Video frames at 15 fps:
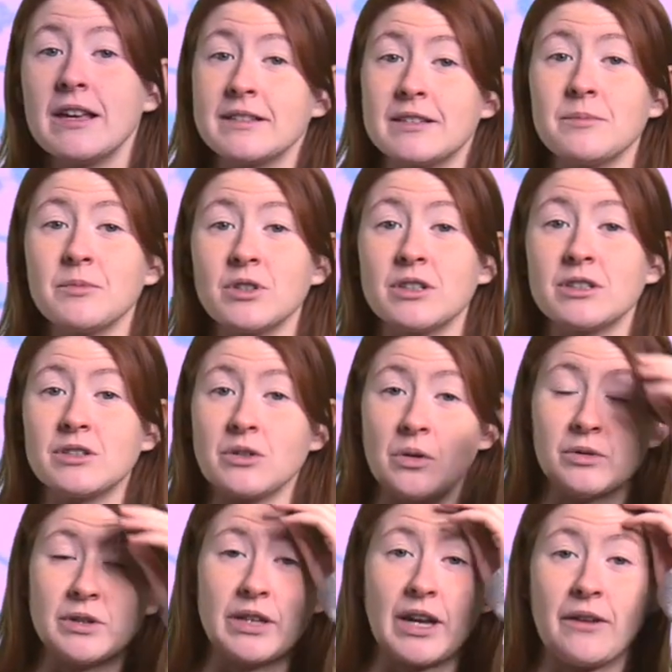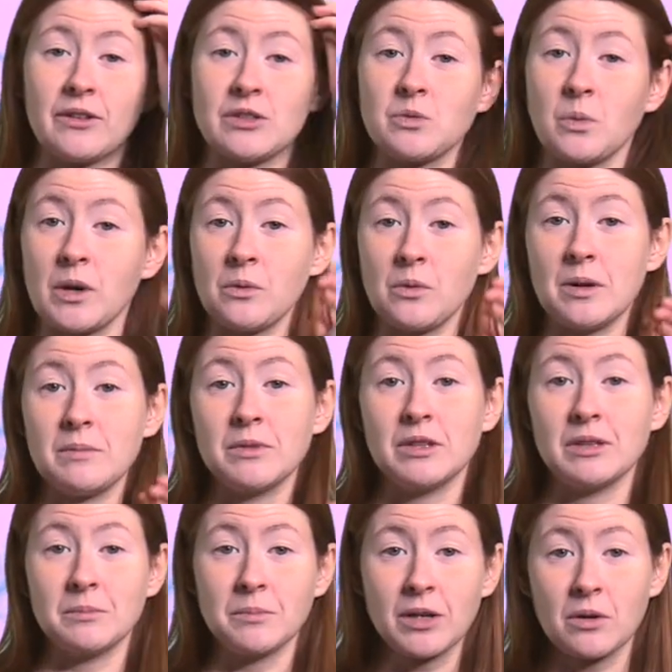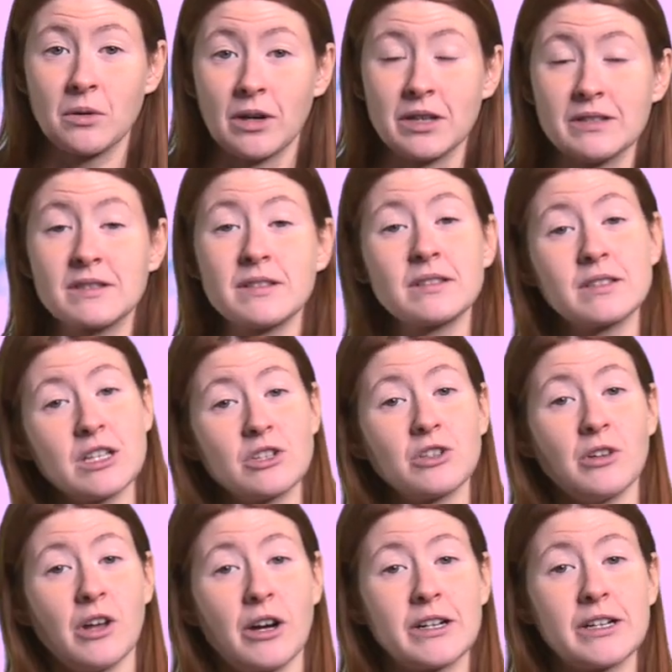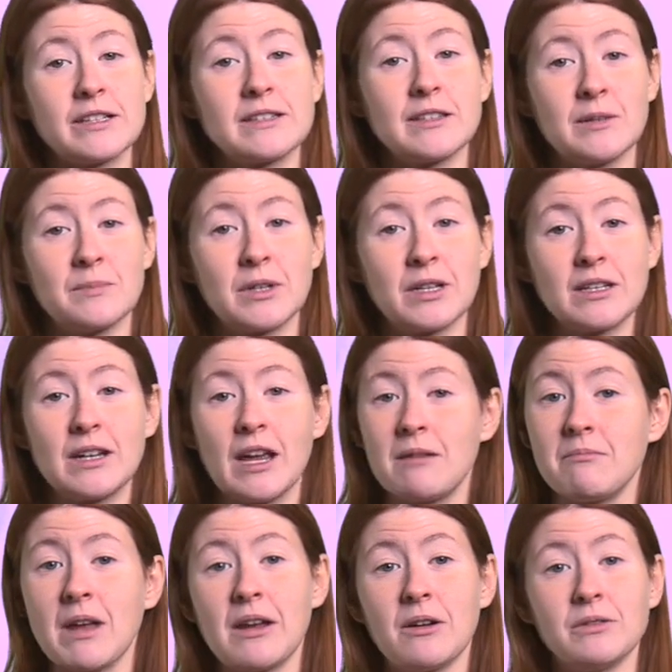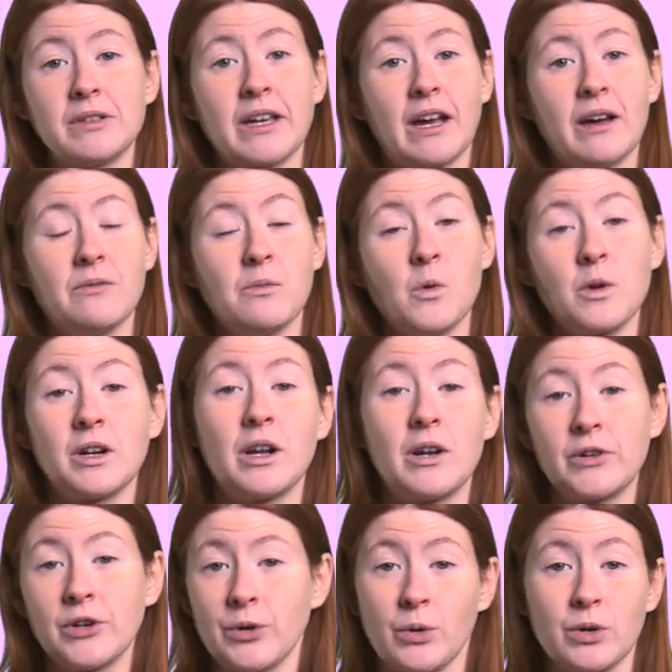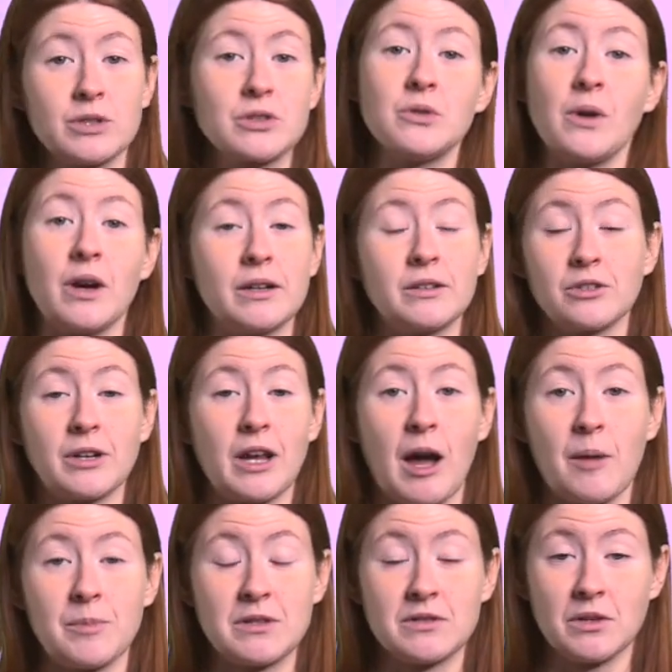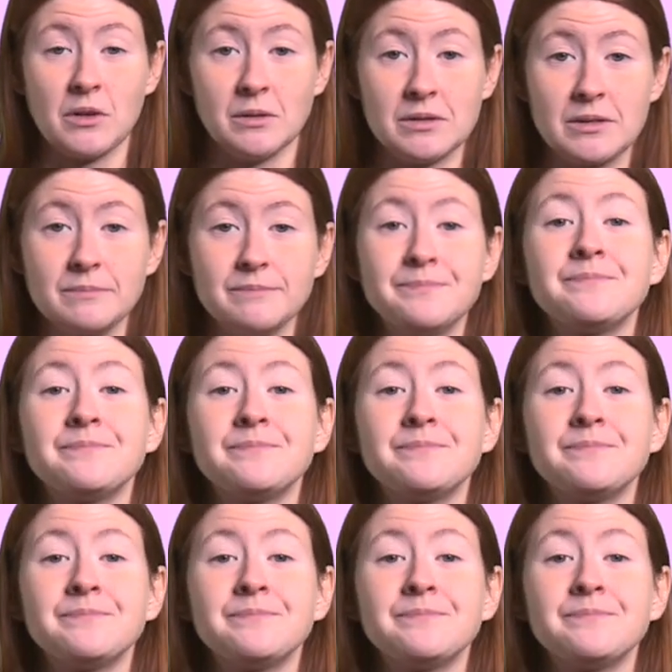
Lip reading: Similar to only having 21 million bitcoins, digital art is limited and may only have 100 or 200 copies sold.